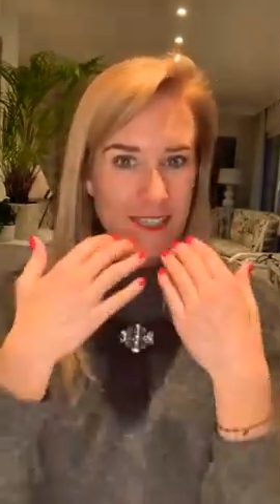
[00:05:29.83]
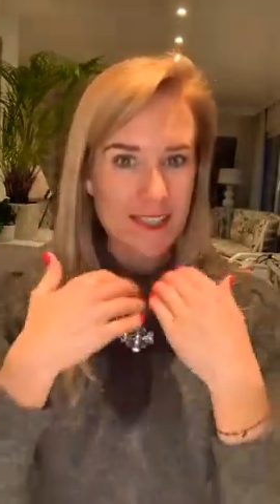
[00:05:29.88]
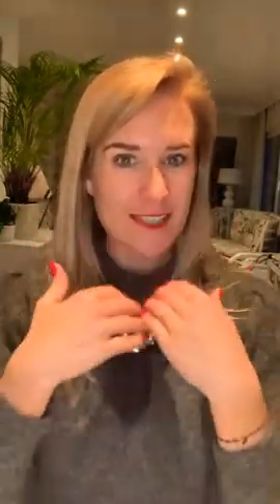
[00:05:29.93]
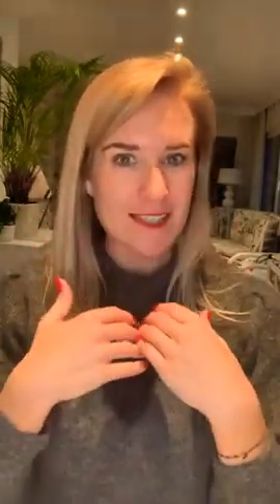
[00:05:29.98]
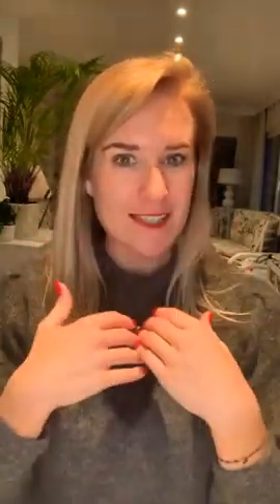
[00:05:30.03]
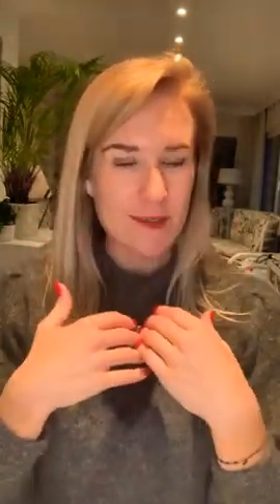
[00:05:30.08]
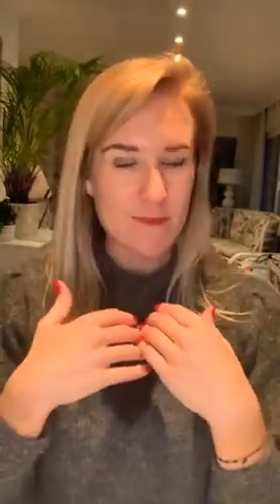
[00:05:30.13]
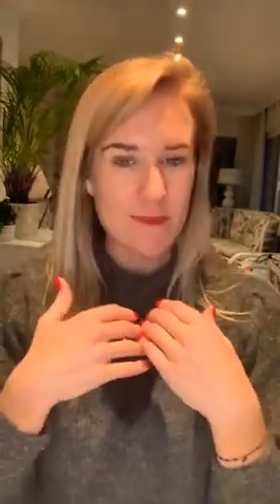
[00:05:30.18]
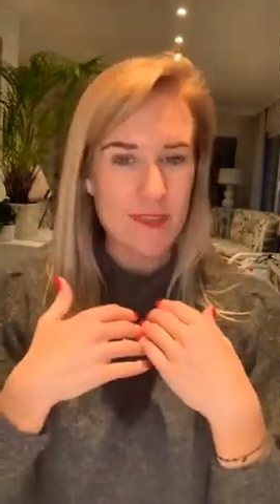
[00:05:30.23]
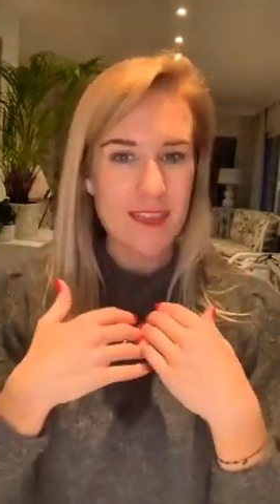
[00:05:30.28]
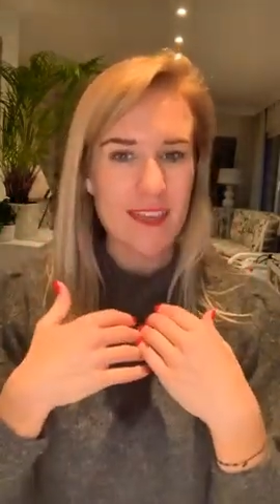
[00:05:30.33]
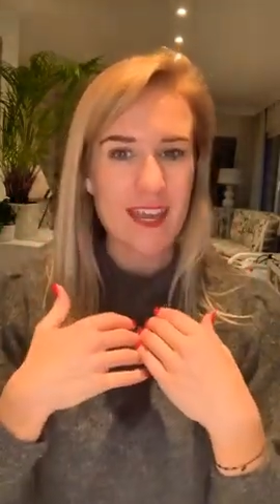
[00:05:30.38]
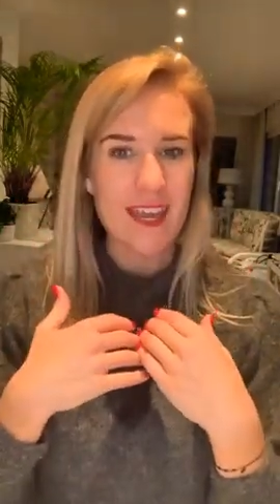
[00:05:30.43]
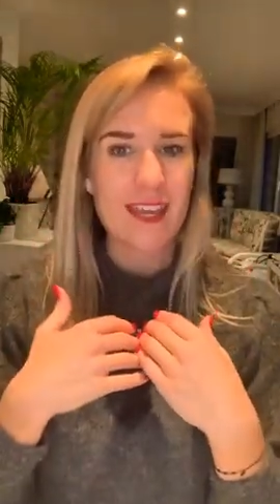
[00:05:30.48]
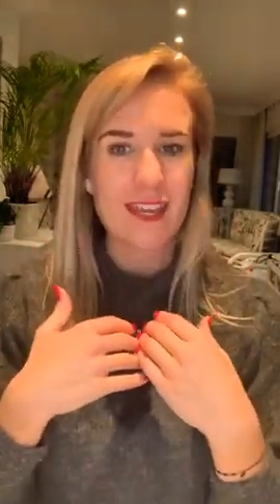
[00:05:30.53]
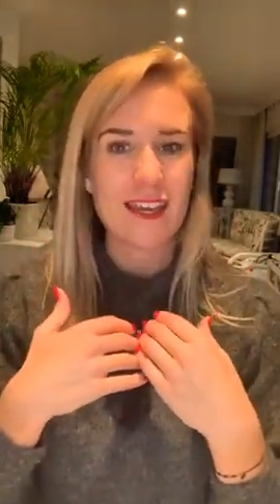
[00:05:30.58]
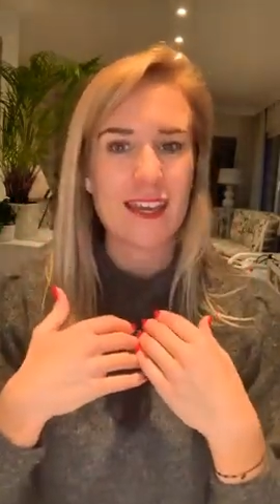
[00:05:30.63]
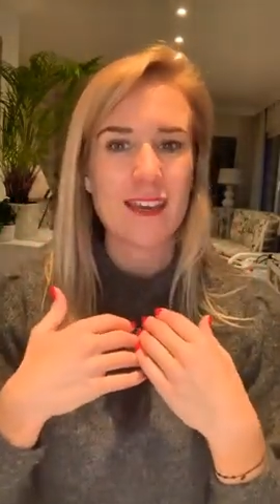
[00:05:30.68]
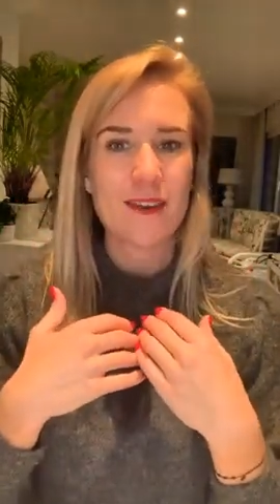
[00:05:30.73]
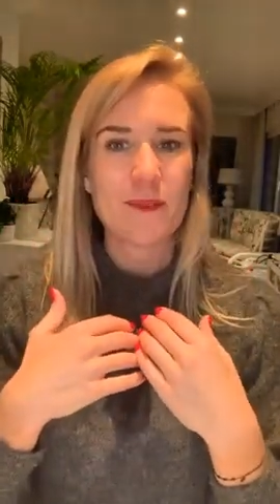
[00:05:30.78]
something,
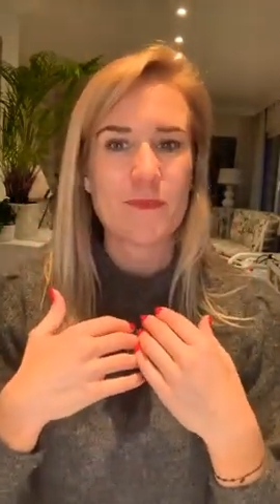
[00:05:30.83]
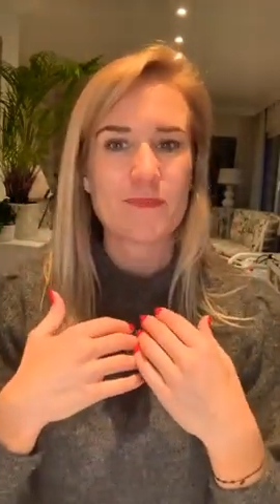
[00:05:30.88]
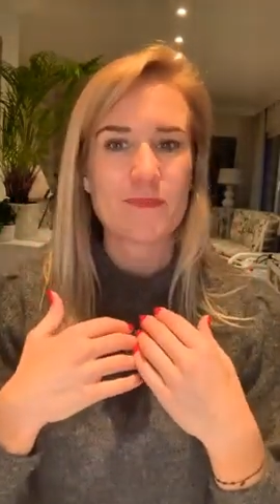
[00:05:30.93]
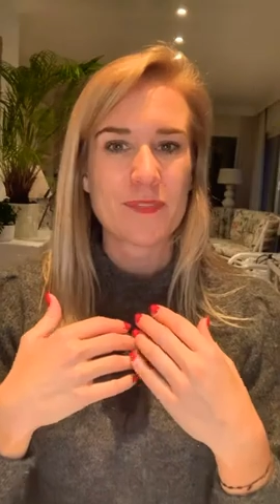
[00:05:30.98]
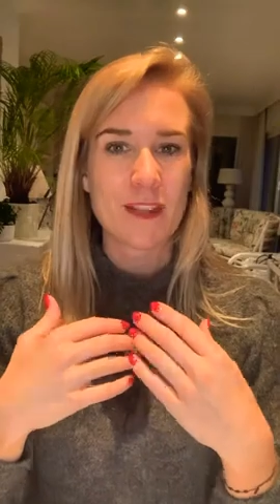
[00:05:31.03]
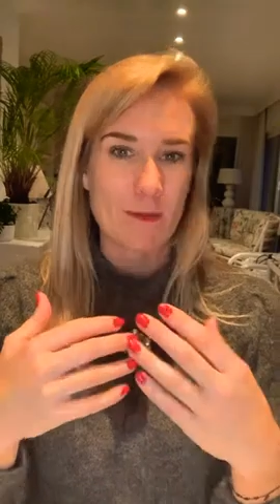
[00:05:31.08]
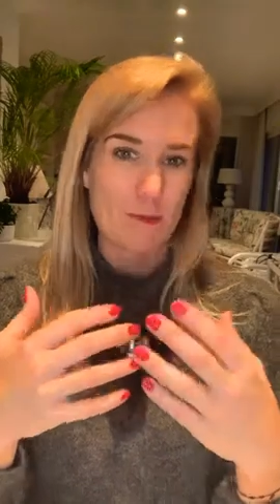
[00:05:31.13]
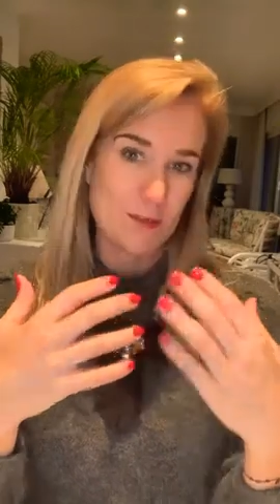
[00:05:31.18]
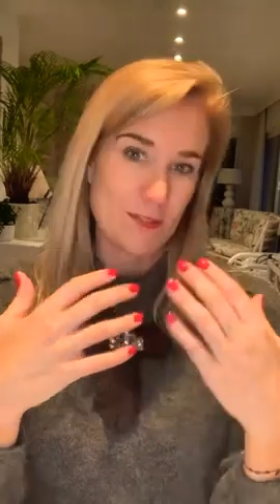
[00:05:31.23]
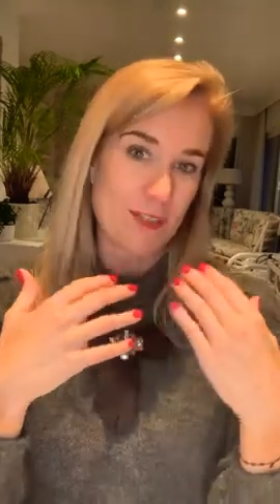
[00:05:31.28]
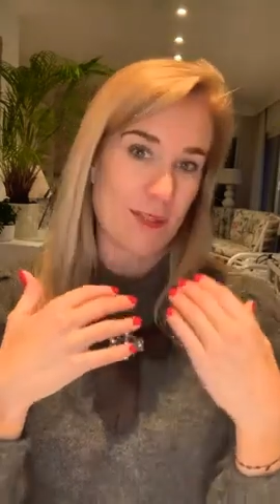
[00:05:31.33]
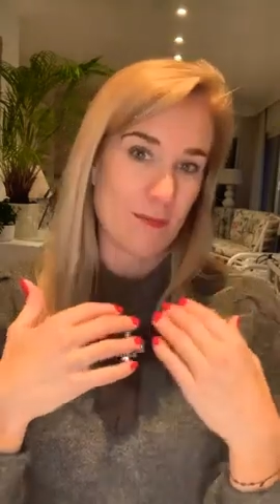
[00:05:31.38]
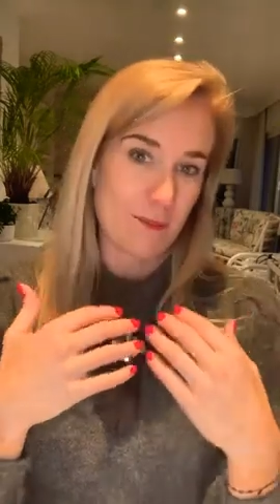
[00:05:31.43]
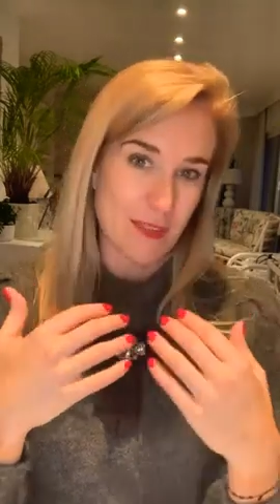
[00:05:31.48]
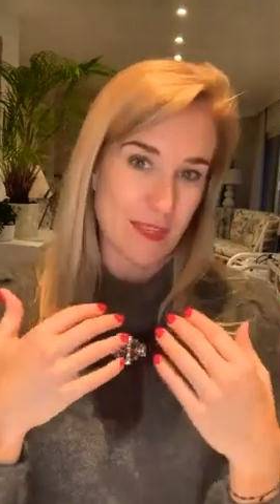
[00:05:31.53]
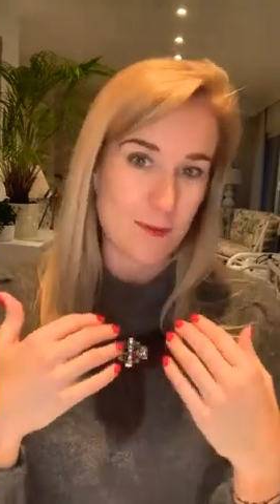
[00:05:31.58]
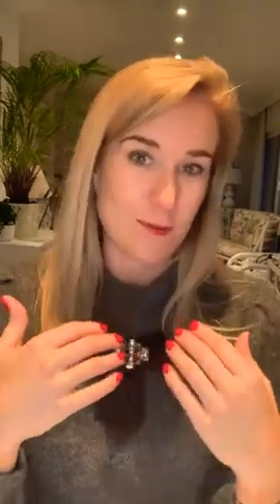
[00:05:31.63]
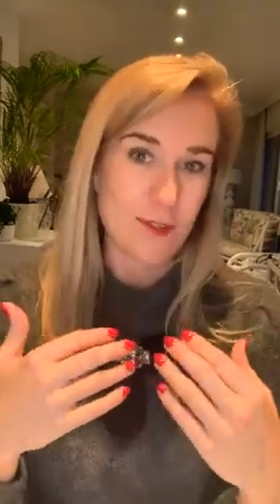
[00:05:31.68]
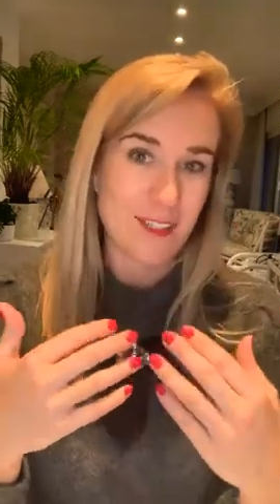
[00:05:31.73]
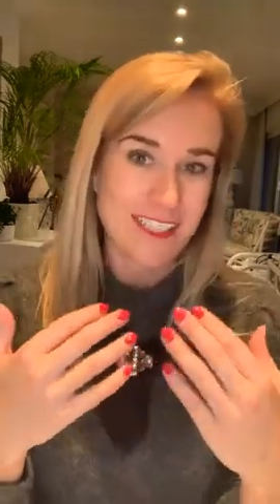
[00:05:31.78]

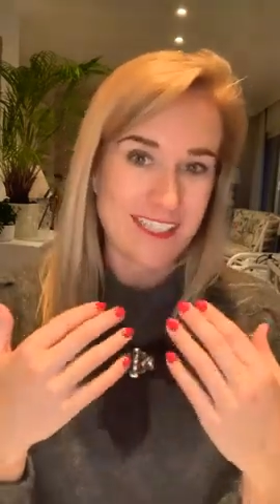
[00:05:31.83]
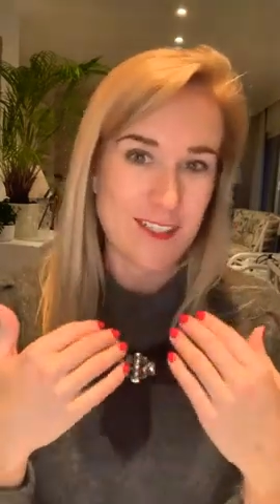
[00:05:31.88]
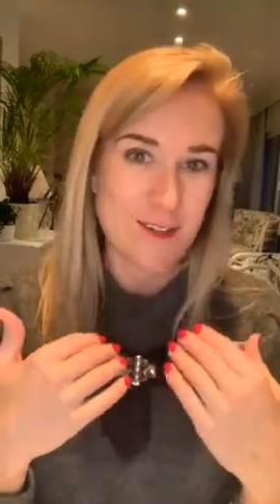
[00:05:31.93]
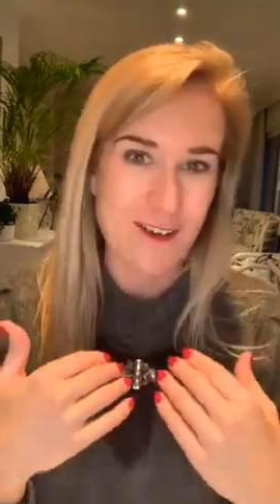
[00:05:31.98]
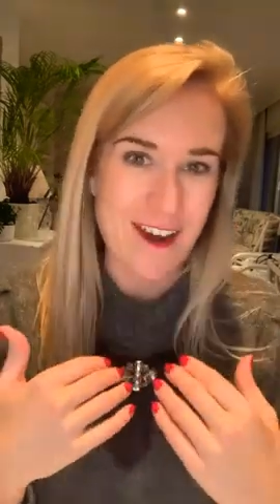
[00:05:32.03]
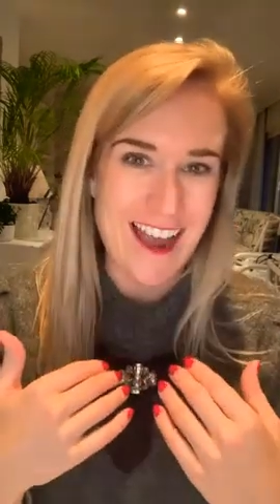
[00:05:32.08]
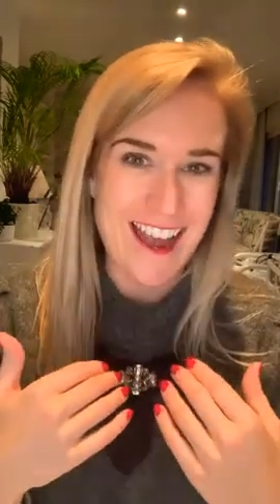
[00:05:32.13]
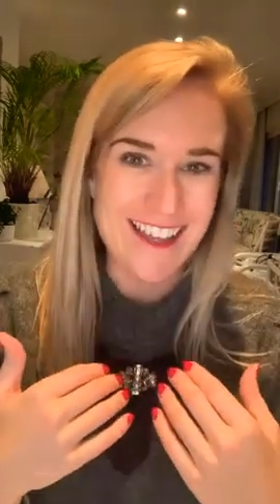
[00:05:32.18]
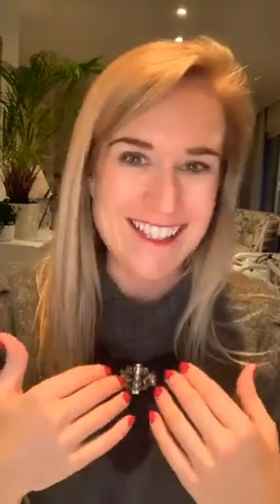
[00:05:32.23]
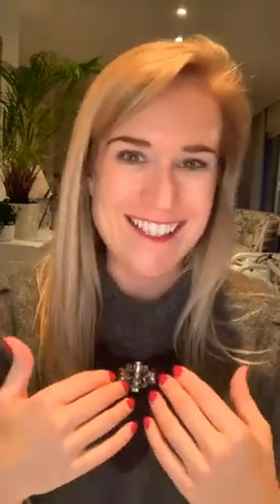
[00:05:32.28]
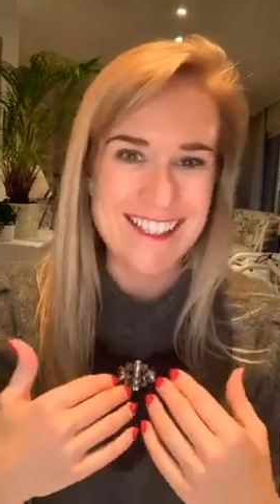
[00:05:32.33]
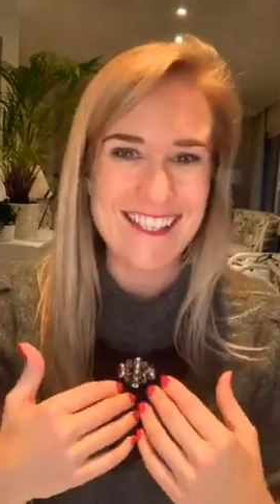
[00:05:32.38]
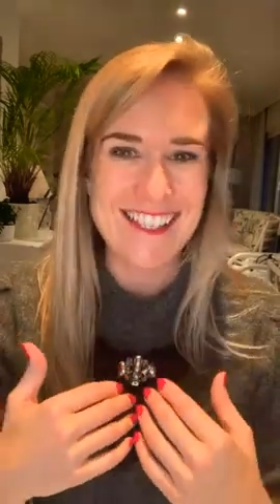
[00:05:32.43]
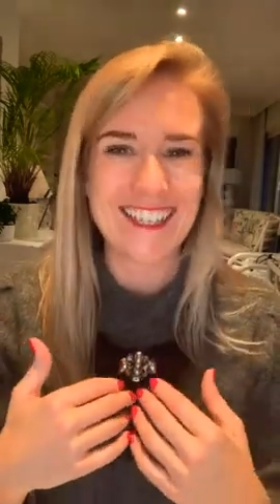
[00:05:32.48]
will eat grass.